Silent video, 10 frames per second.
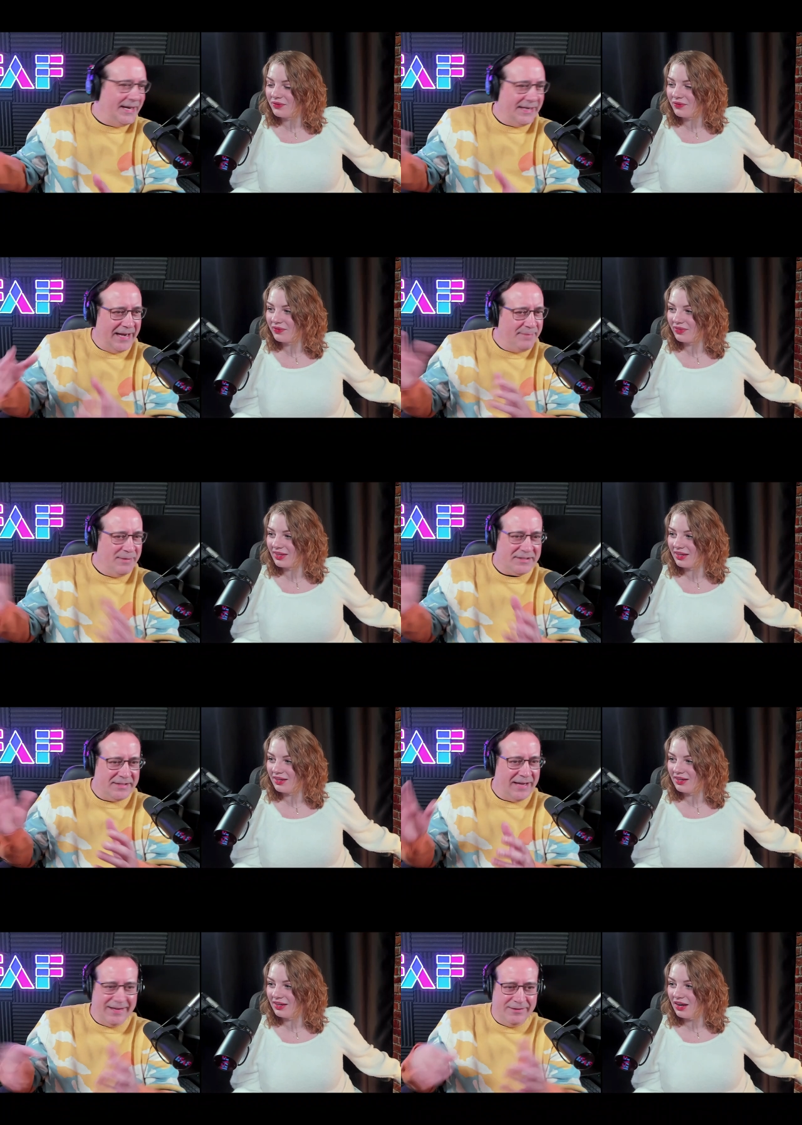Speaker 1: and I missed
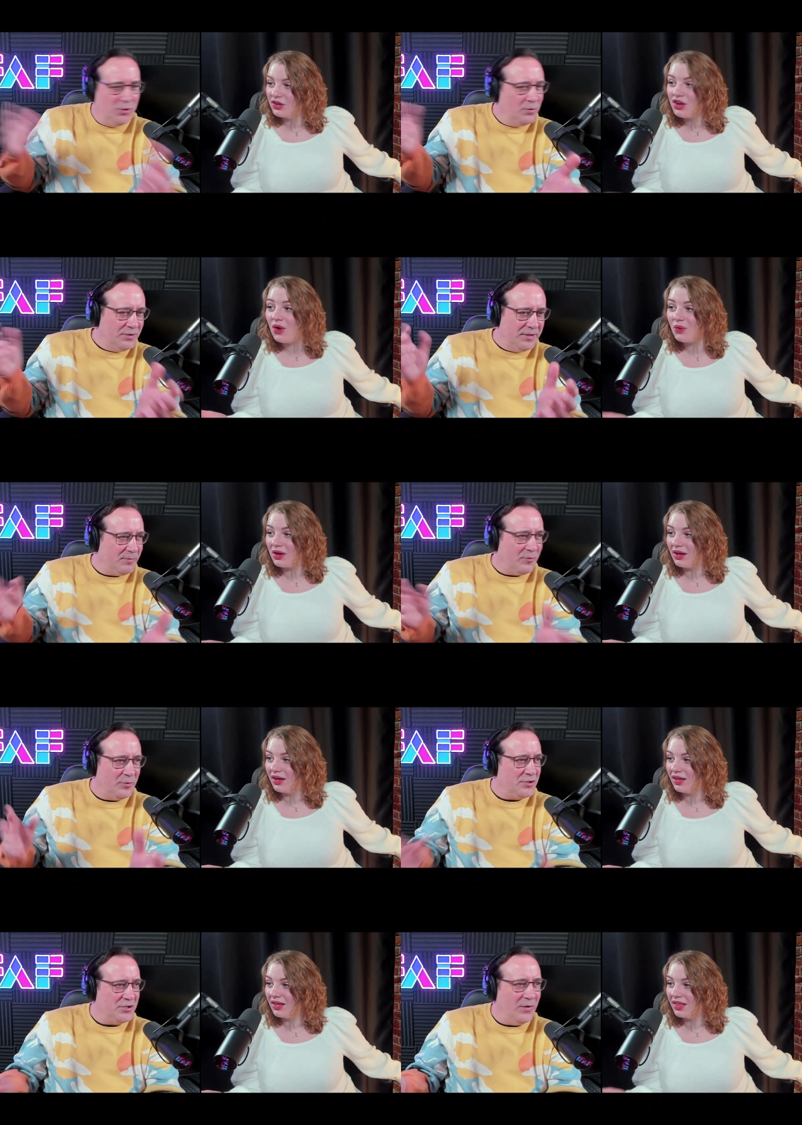it. I googled no, it before
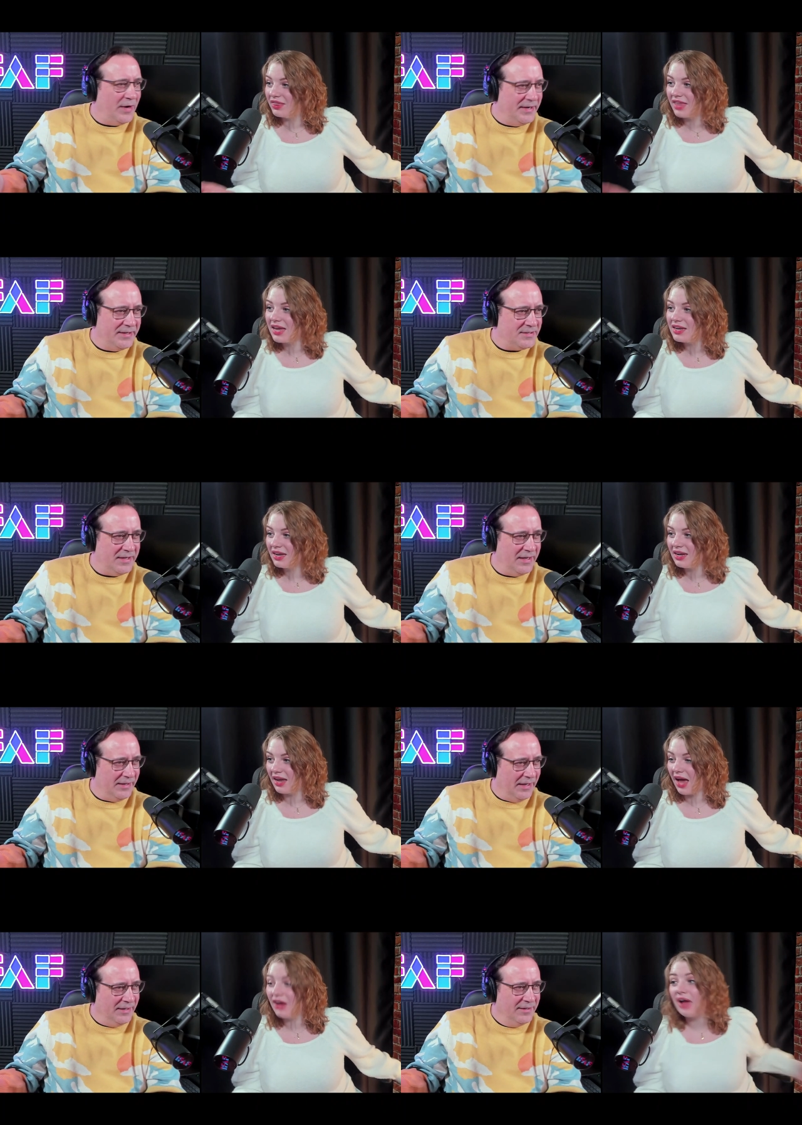the show and I didn't, didn't, see
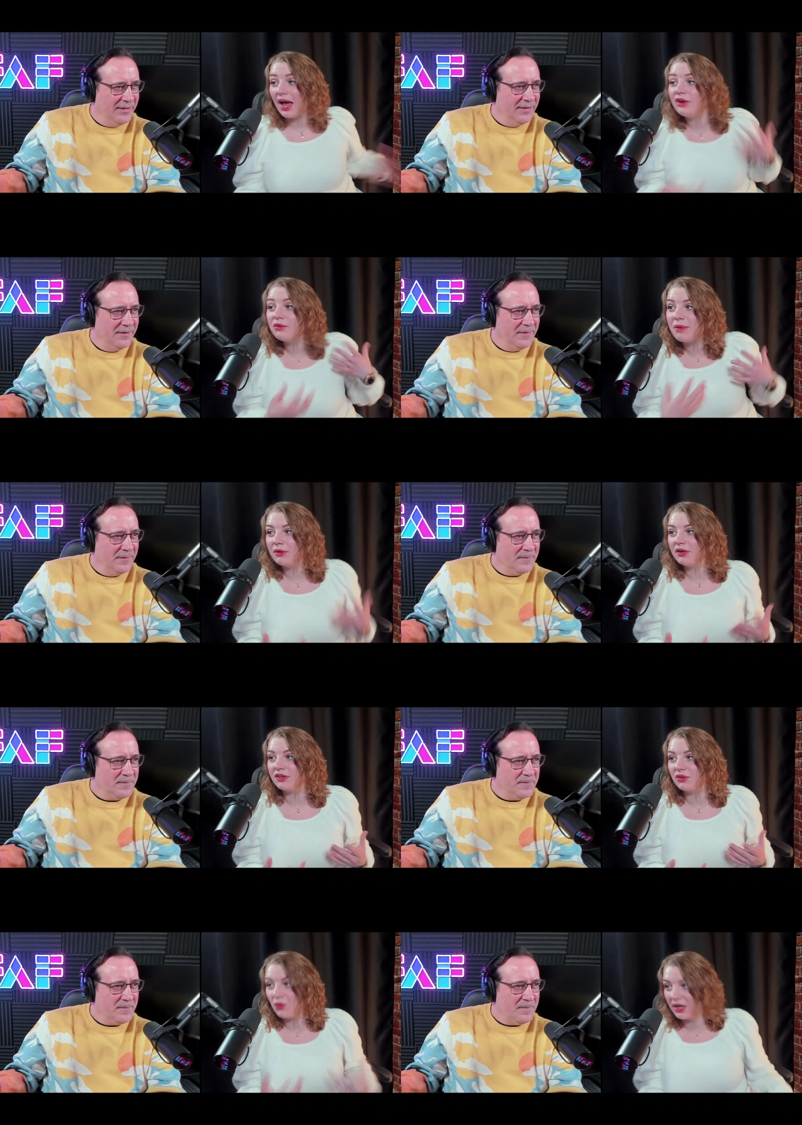anything. I
Speaker 2: I
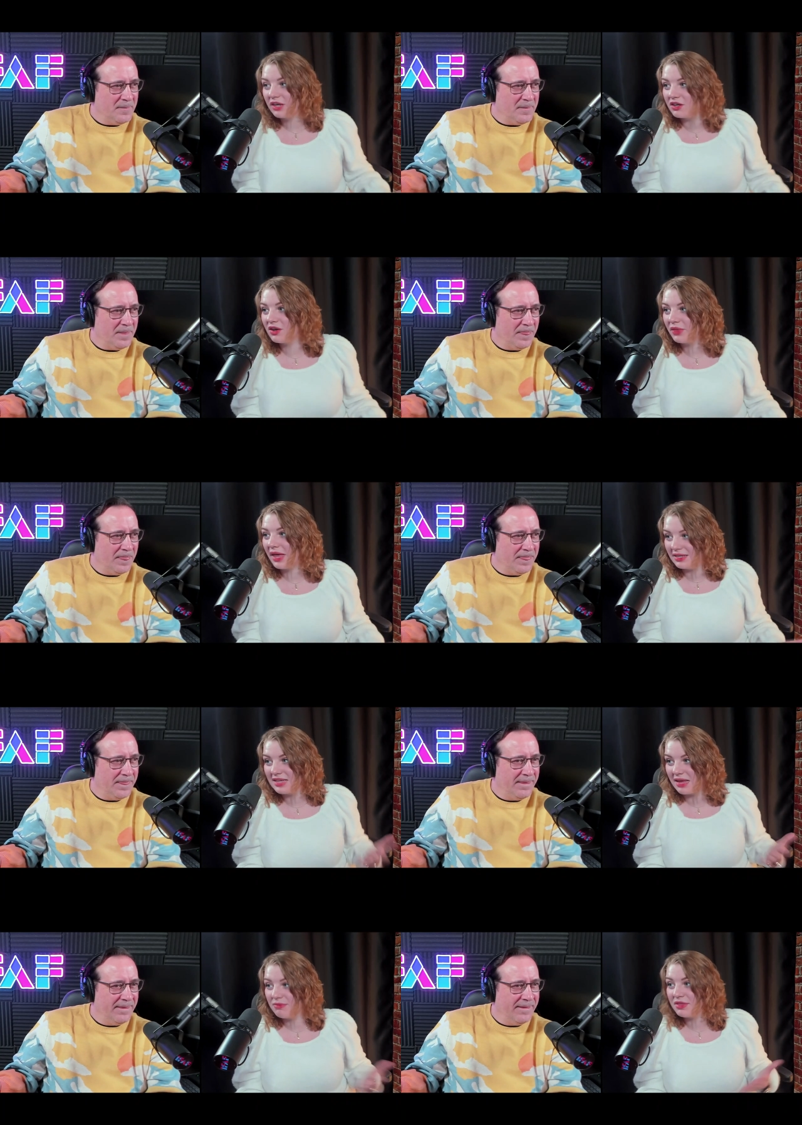remember wanting to know that
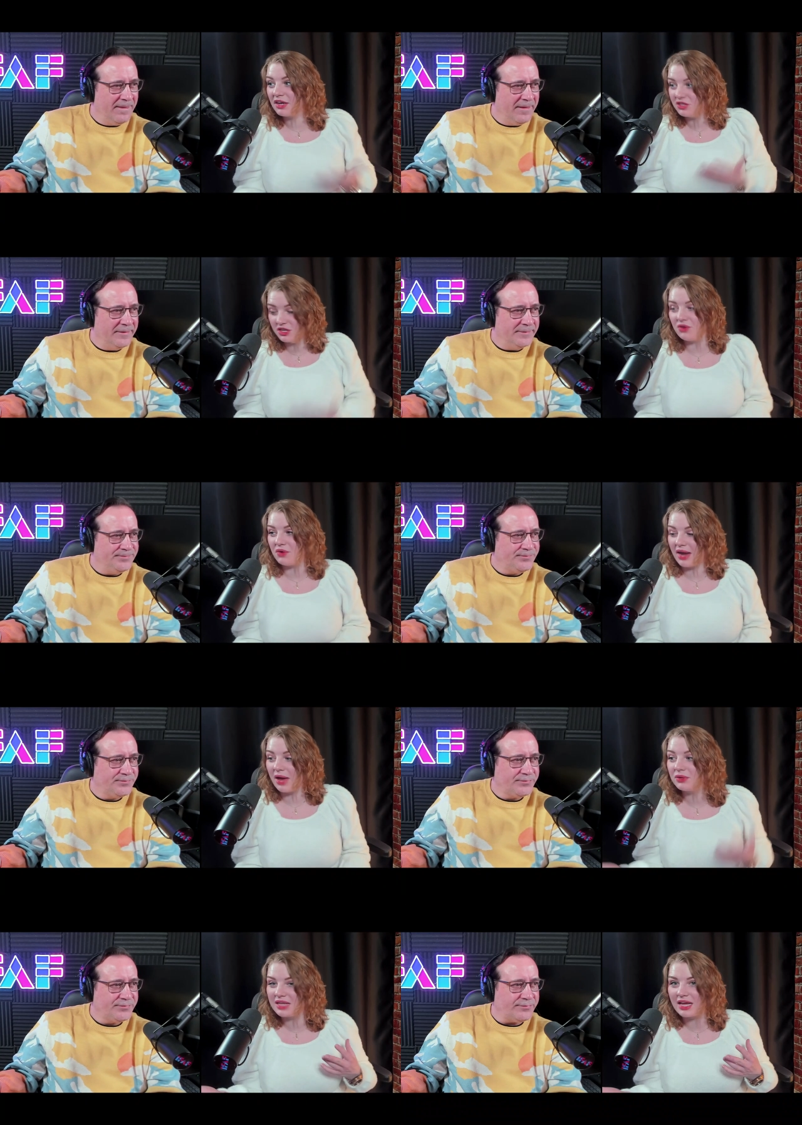same thing too, and I
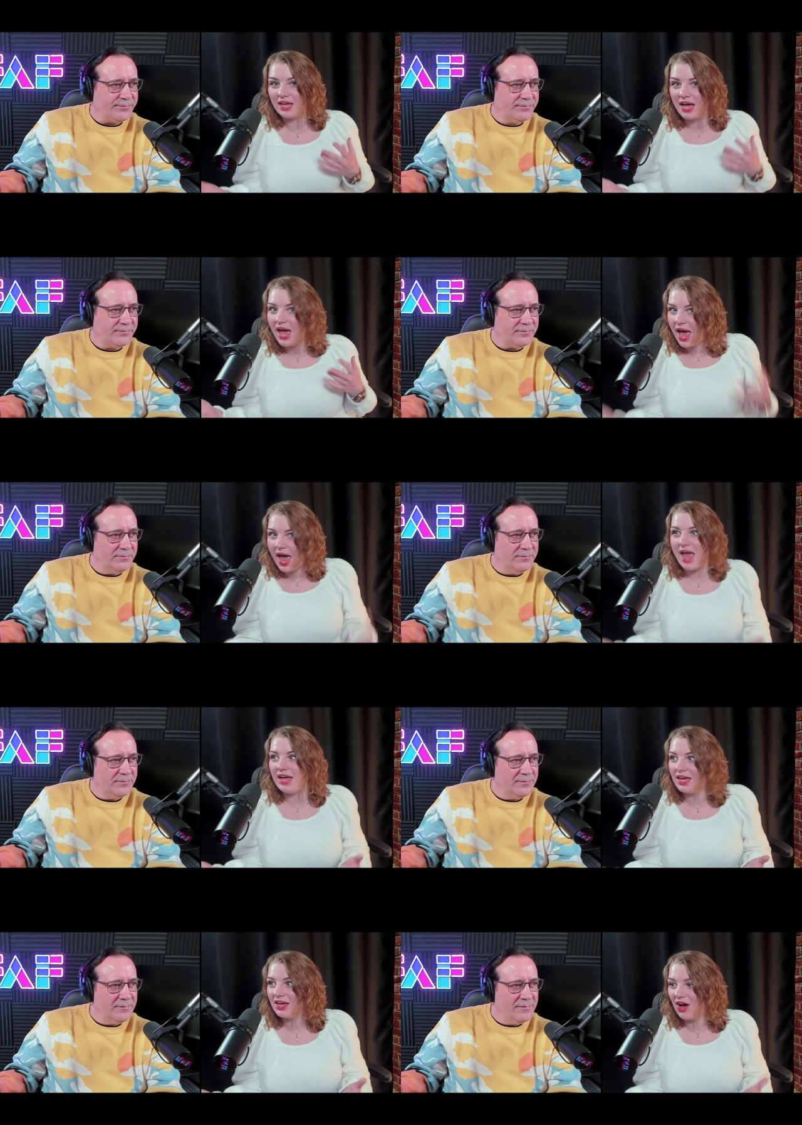was like
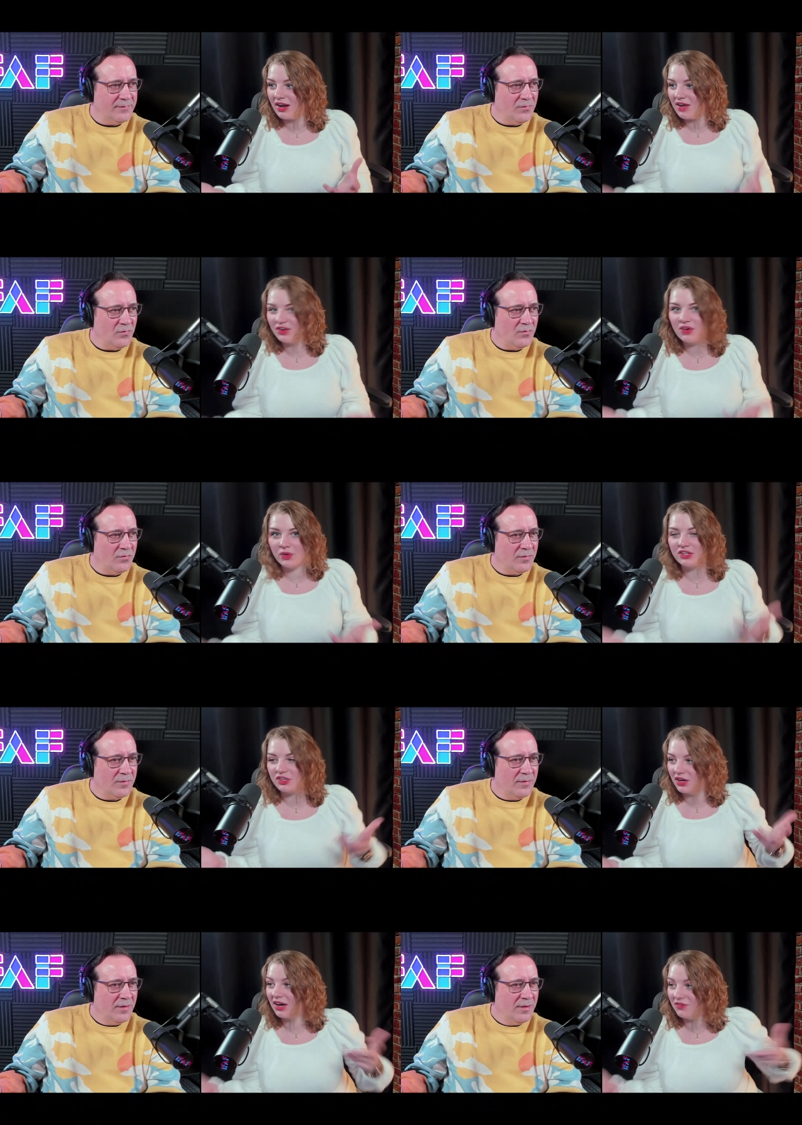hanging on every word to
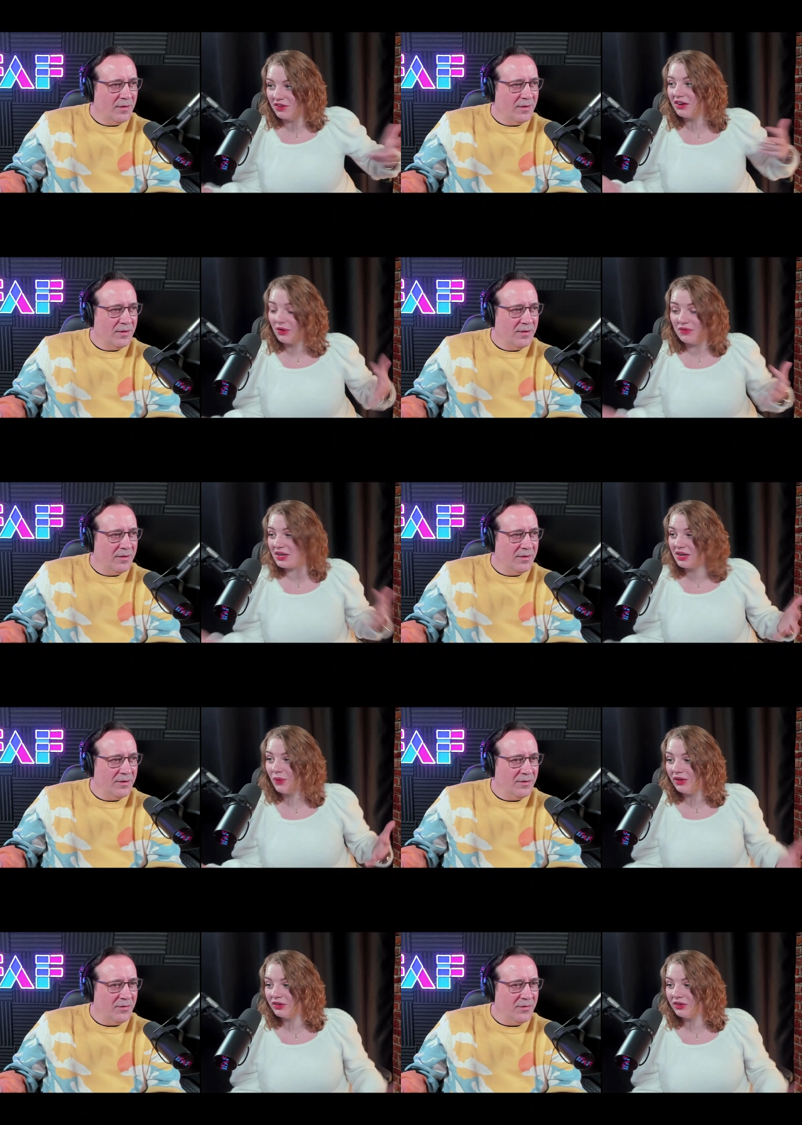try to figure out if he did well or